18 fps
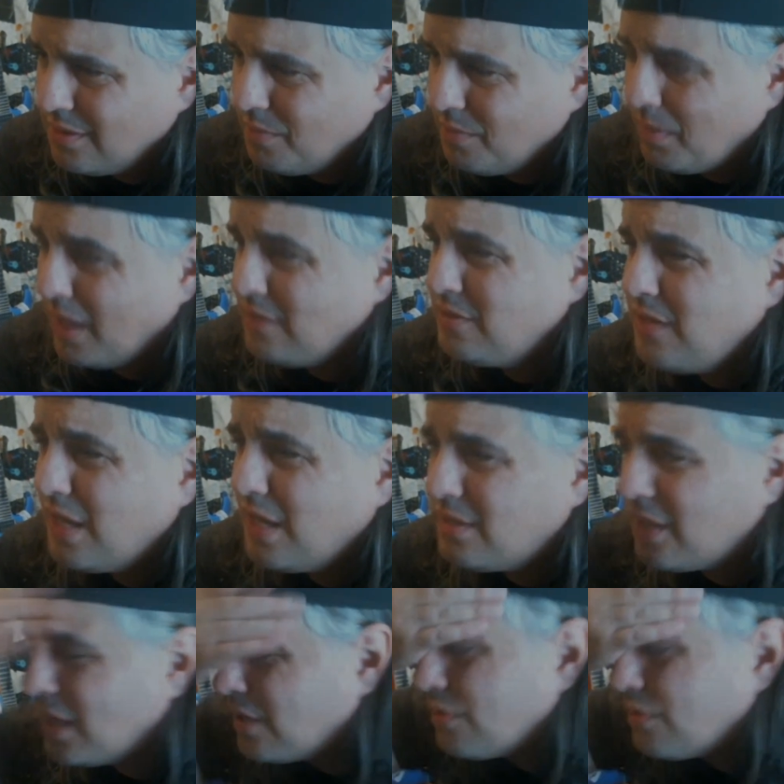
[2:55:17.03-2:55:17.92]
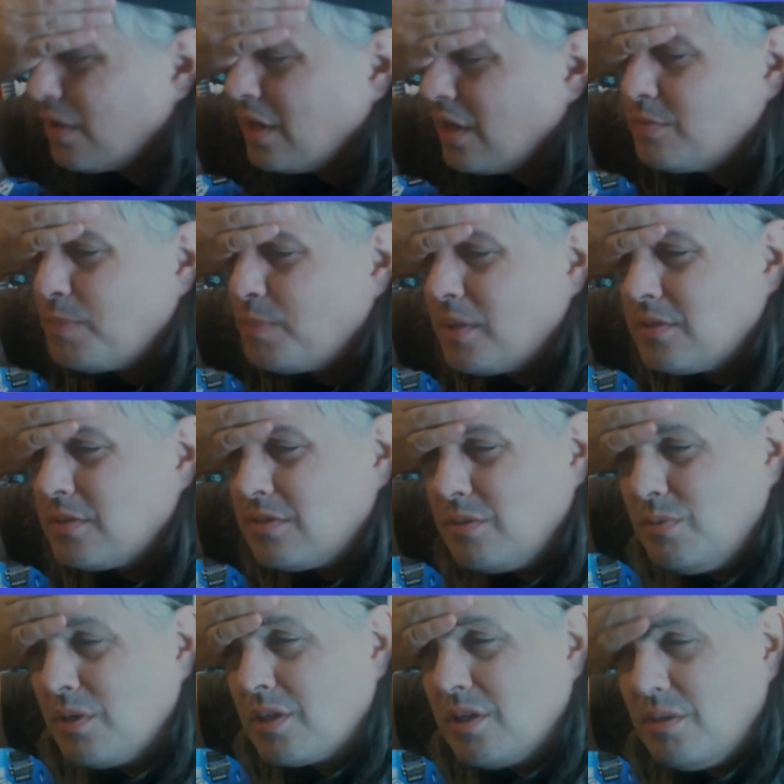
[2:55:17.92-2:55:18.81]
Mine's not that great, especially
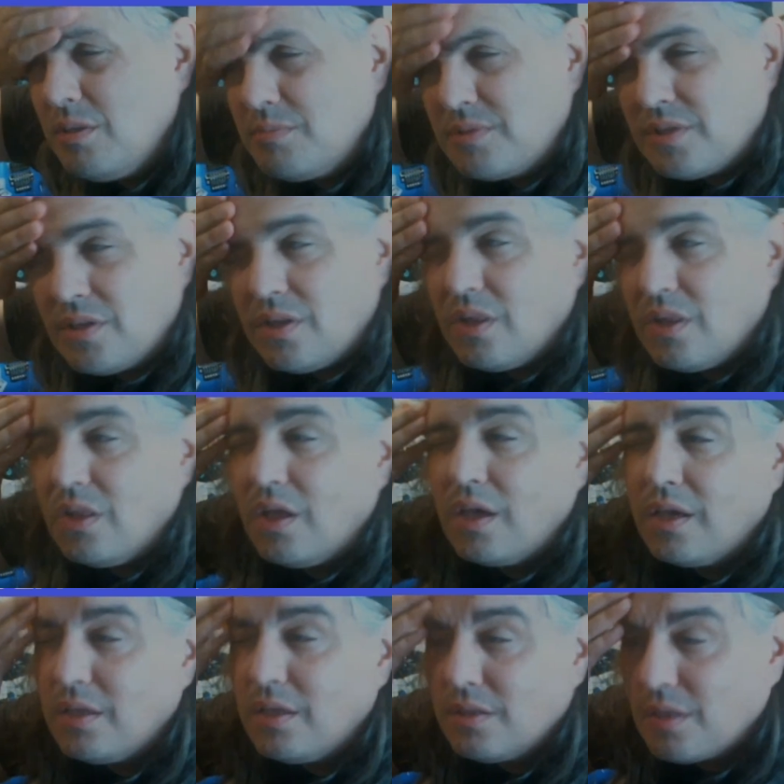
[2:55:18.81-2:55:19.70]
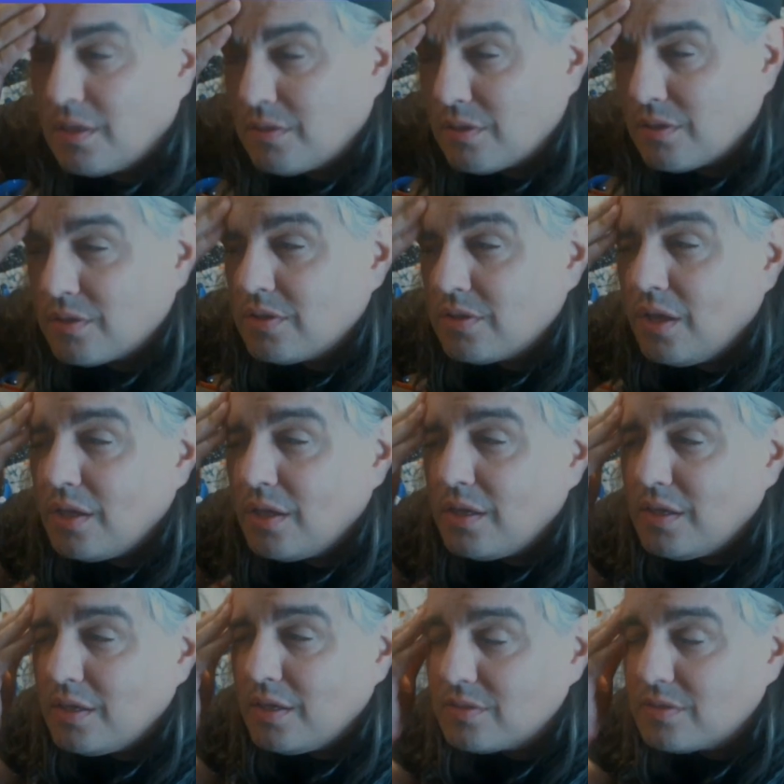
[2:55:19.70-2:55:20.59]
when it comes to the light. Like the light
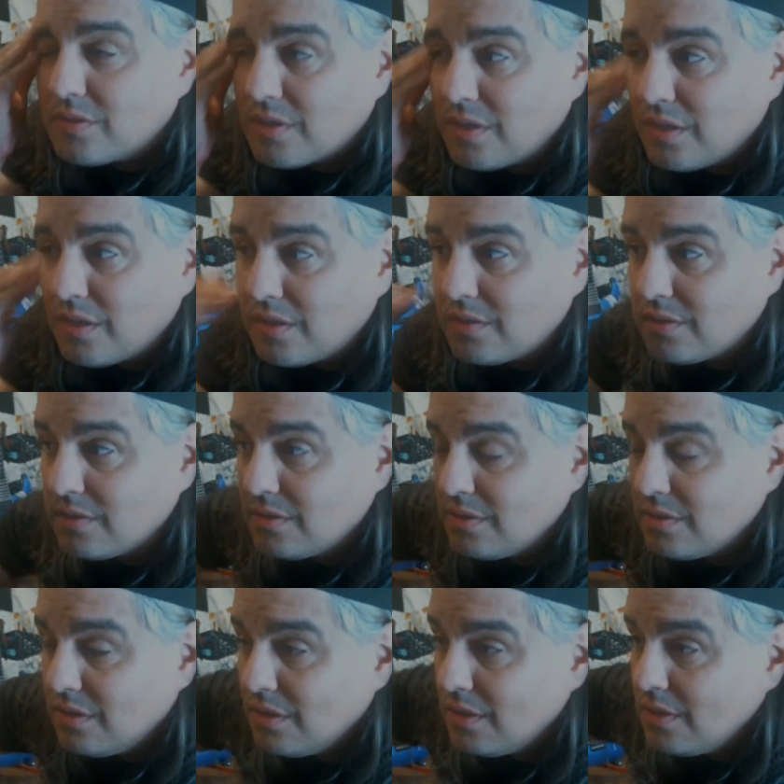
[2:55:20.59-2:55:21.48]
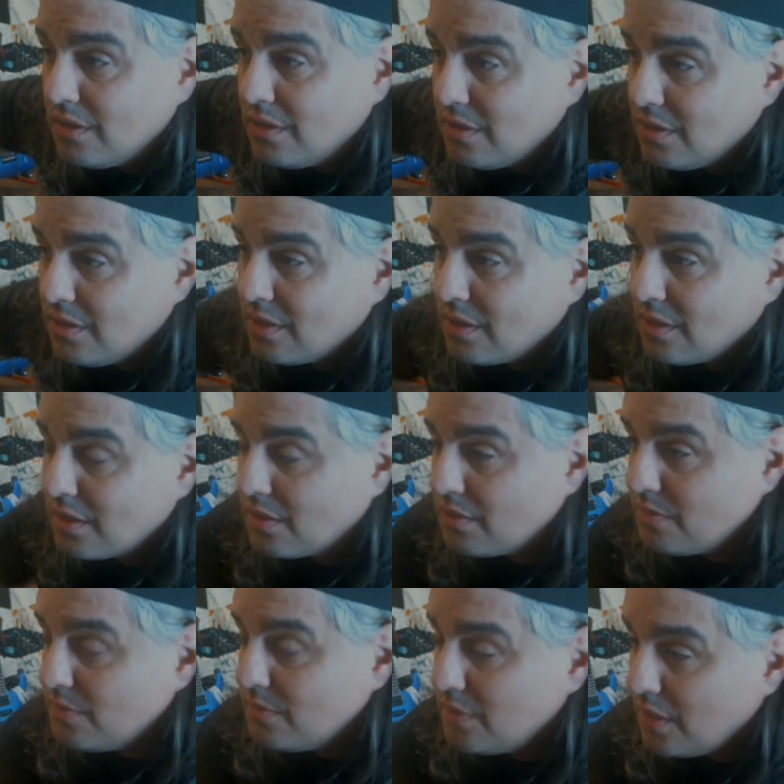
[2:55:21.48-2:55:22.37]
hits and
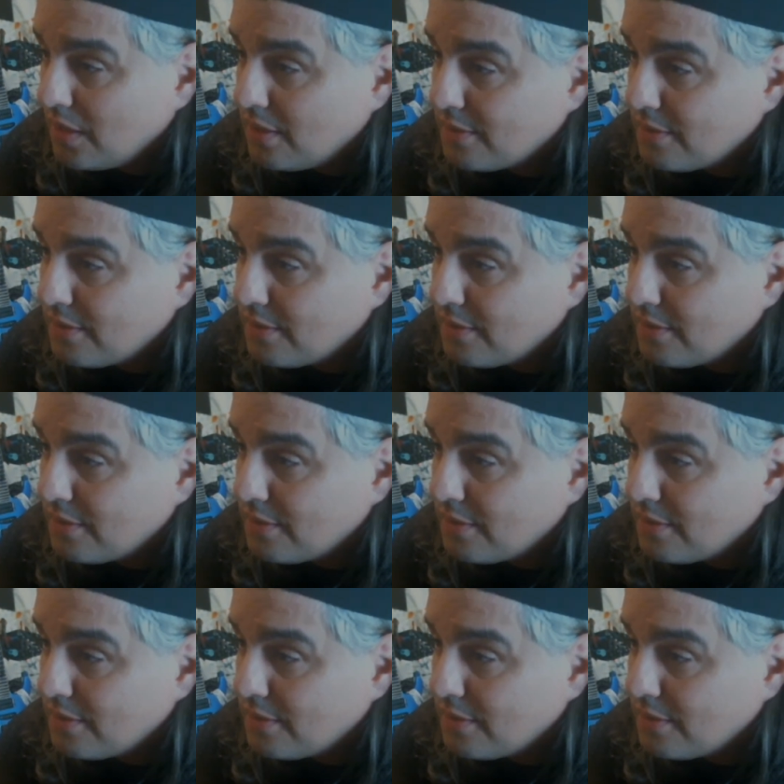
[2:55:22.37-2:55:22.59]
yeah.